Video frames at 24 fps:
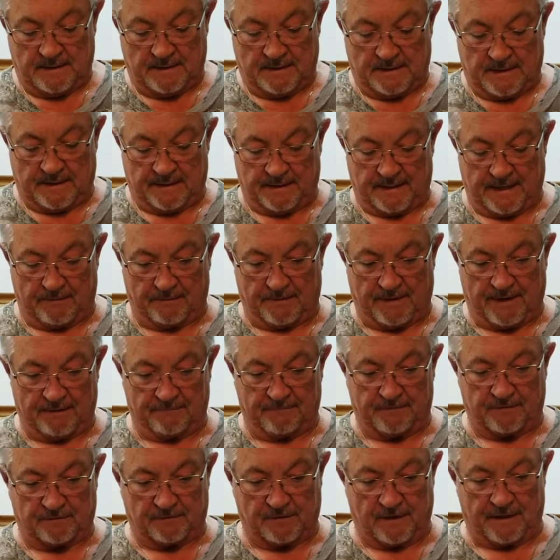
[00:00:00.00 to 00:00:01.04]
and now we have
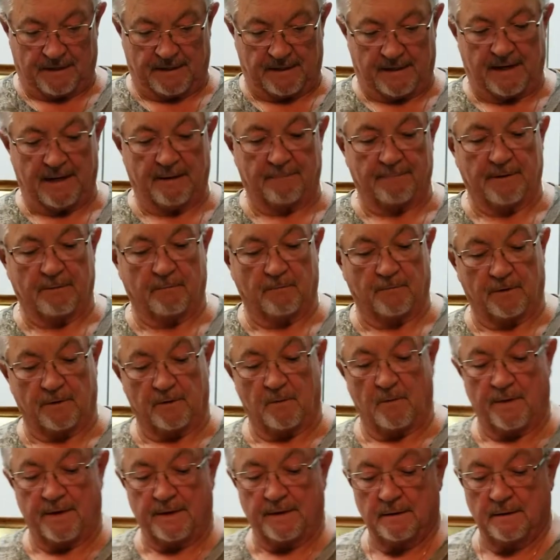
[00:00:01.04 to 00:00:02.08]
this honey ham that we're
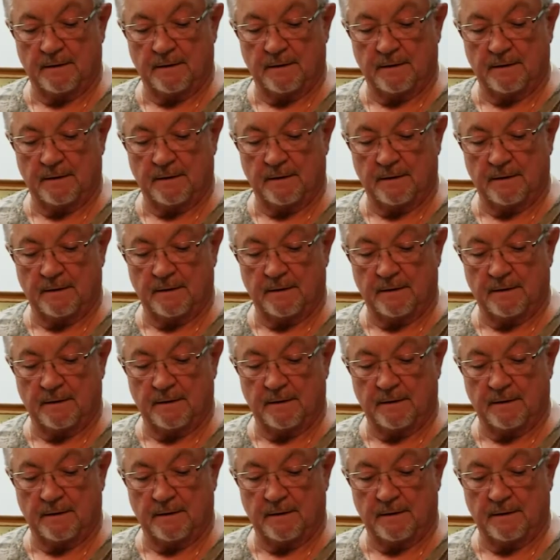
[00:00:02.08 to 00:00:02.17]
going